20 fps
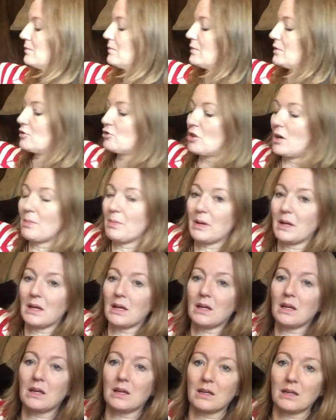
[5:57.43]

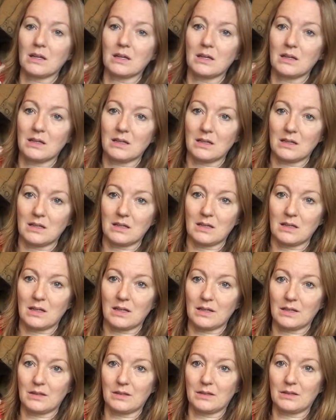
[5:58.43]
strapping,
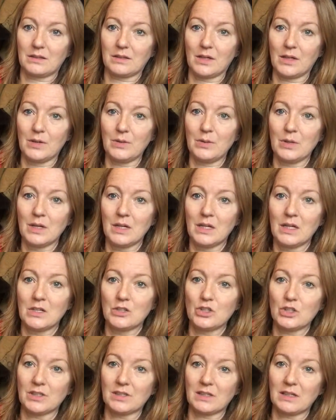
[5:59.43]
like so.
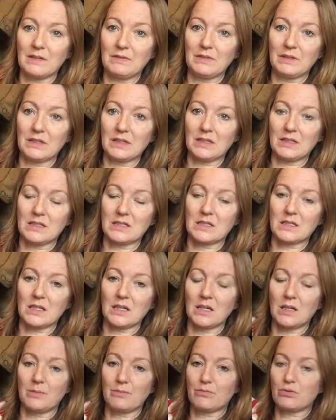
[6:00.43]
Just gives it
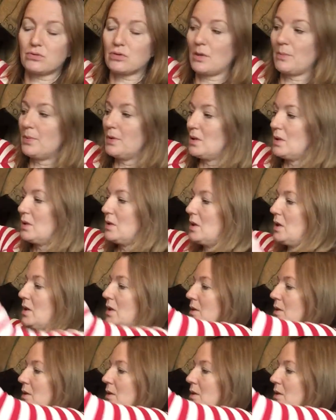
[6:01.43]
a proper